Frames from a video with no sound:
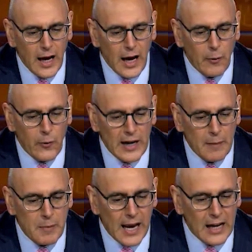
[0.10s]
And when
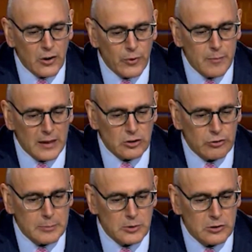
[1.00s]
I began to read my
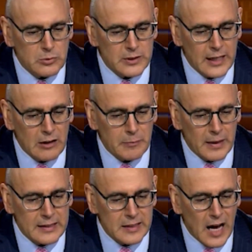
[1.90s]
scriptures without
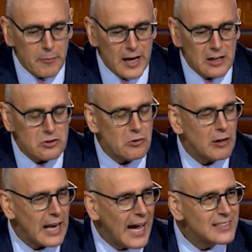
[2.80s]
my denominational
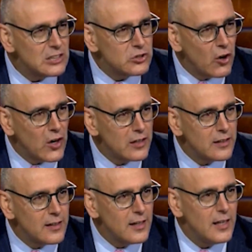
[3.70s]
glasses
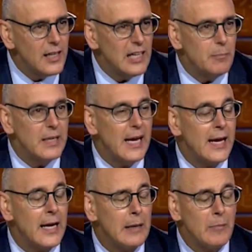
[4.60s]
on, it
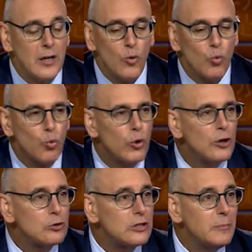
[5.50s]
became
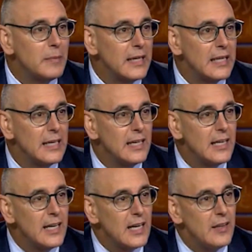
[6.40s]
real to me
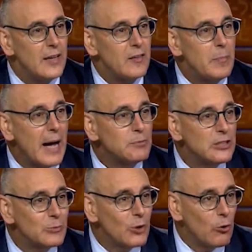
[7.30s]
that the
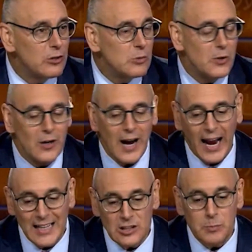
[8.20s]
baptism of the Holy Spirit
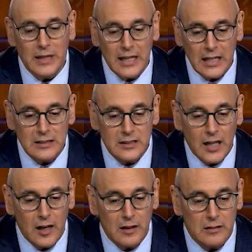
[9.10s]
and speaking in
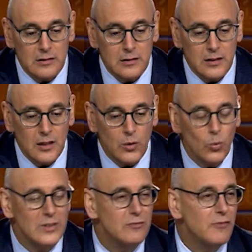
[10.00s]
tongues
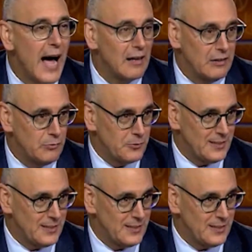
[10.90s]
was valid for